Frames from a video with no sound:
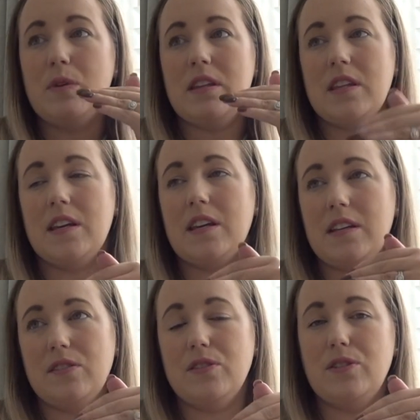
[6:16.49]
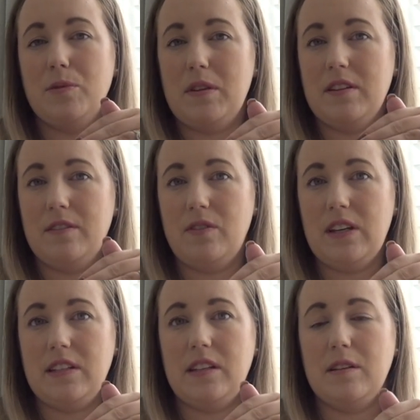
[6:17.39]
We think it's to do with his
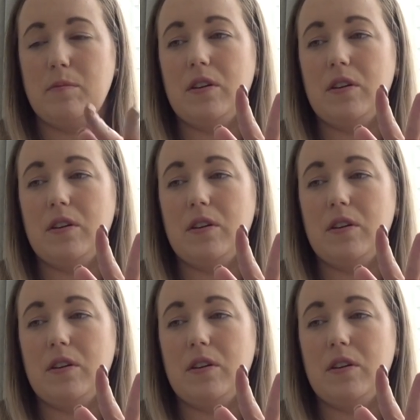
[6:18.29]
feeding,